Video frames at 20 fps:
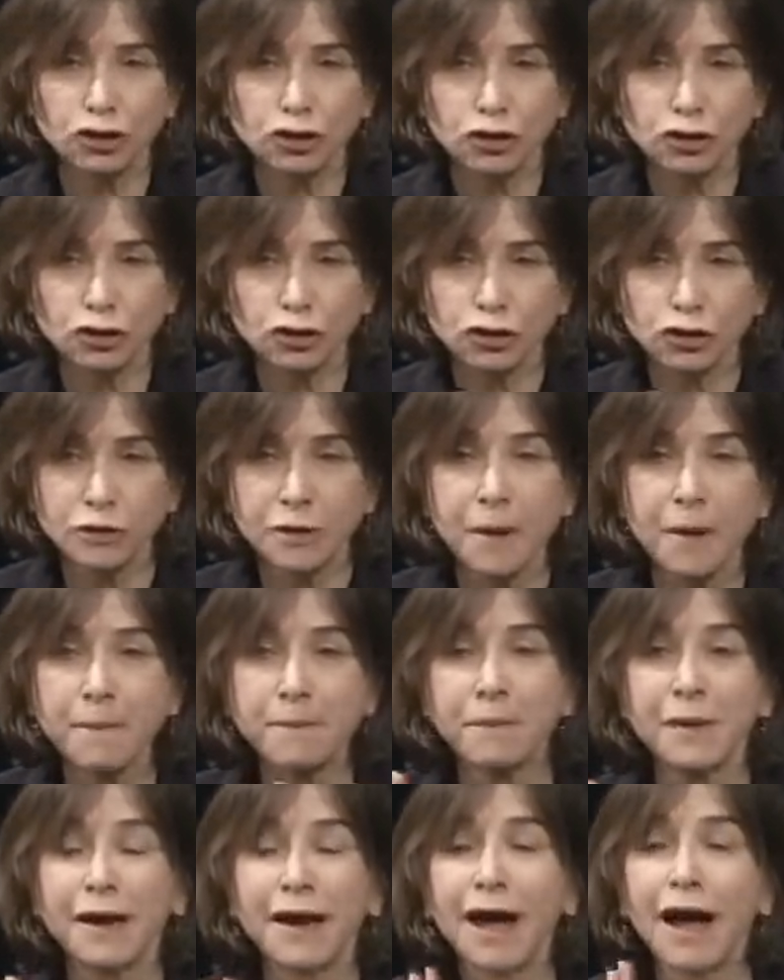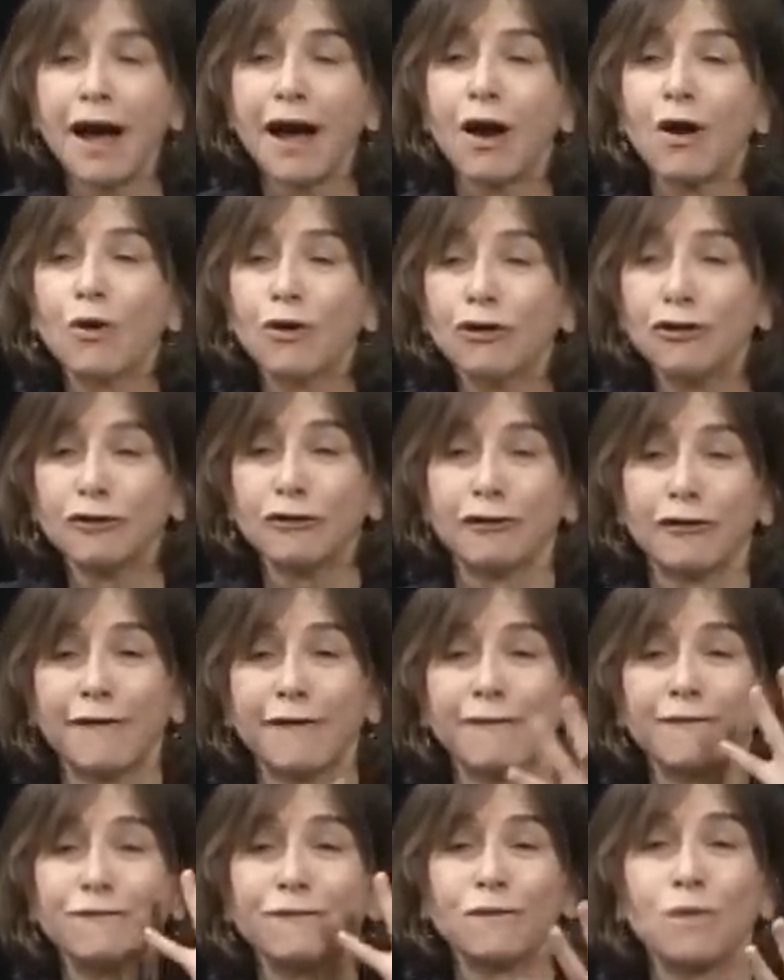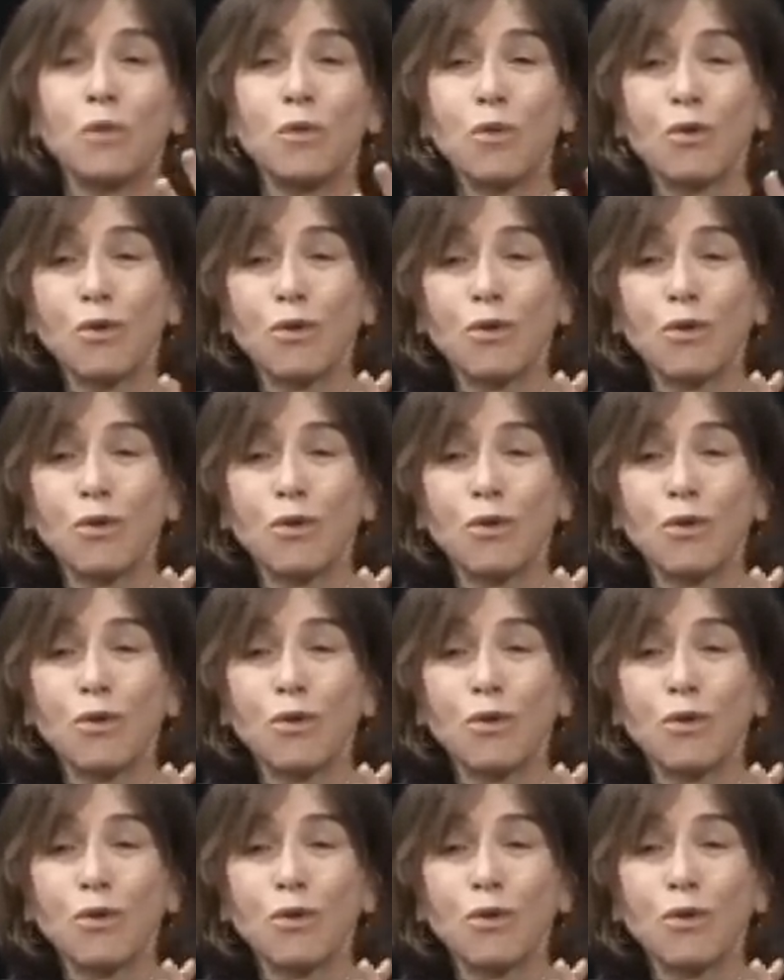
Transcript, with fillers: S and every day it changed a little bit.